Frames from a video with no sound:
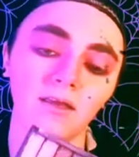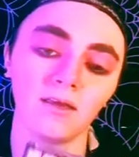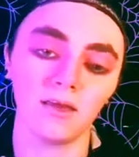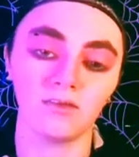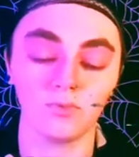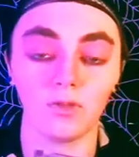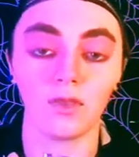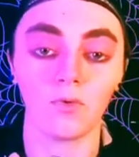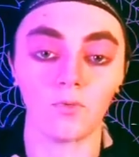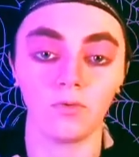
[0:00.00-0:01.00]
It's really
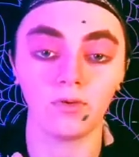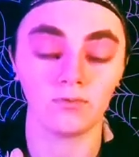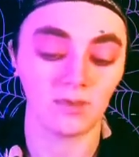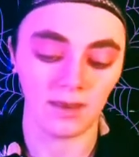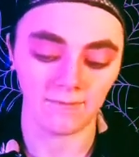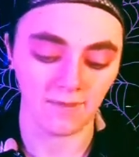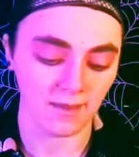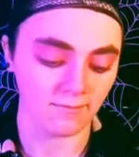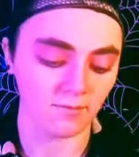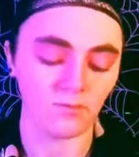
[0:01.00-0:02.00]
old that I've
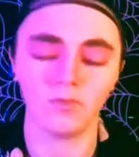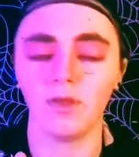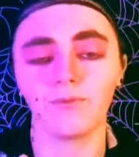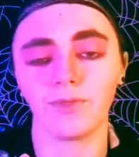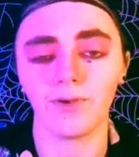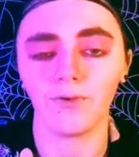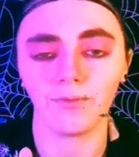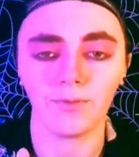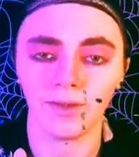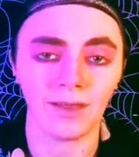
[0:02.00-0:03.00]
had. Well, not really old,
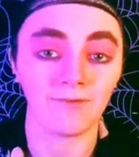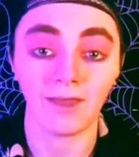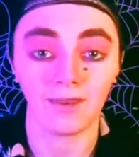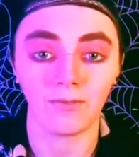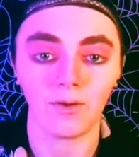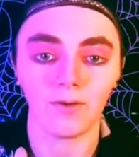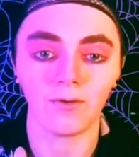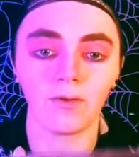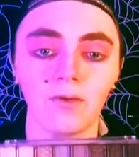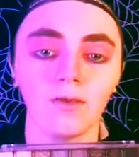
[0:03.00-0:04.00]
but I've had it a while.
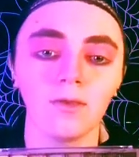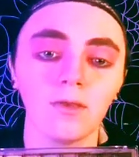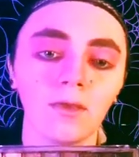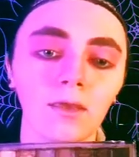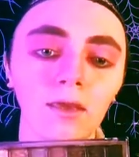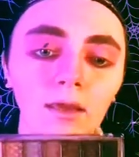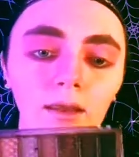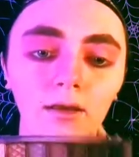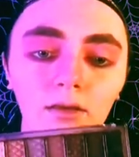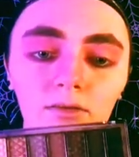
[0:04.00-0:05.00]
I'm
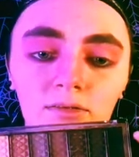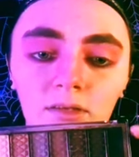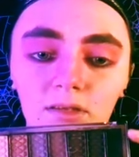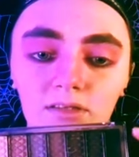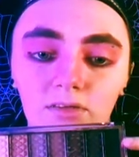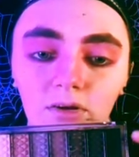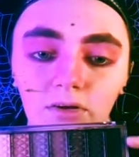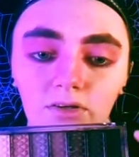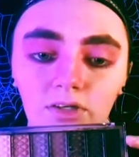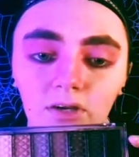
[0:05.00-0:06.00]
going to use this darker
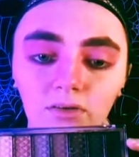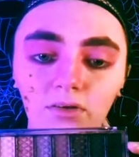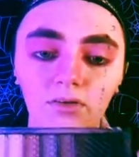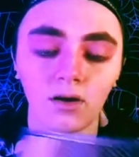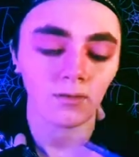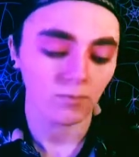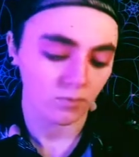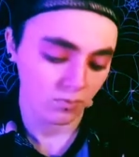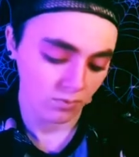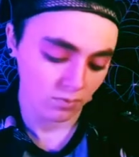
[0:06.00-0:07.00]
shade on the top.
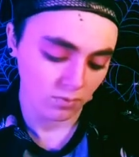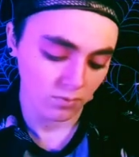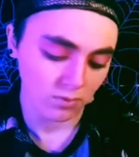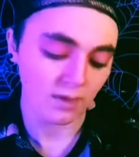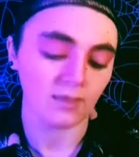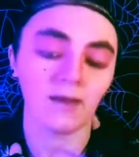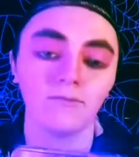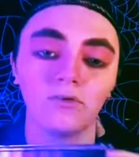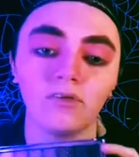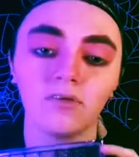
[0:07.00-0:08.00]
Yeah, that one
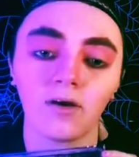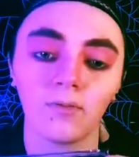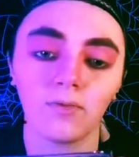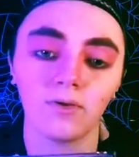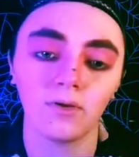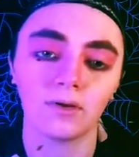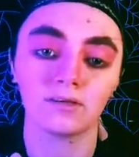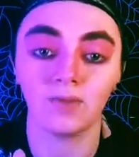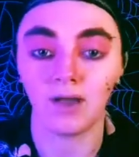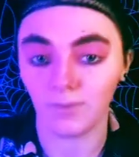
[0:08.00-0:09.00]
on the top, because
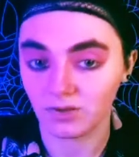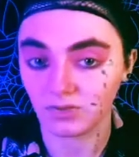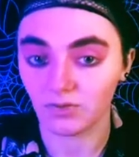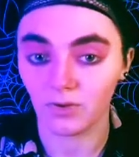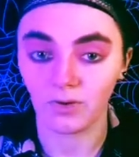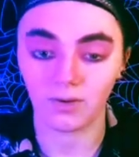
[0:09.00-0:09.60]
my eyebrows are dark.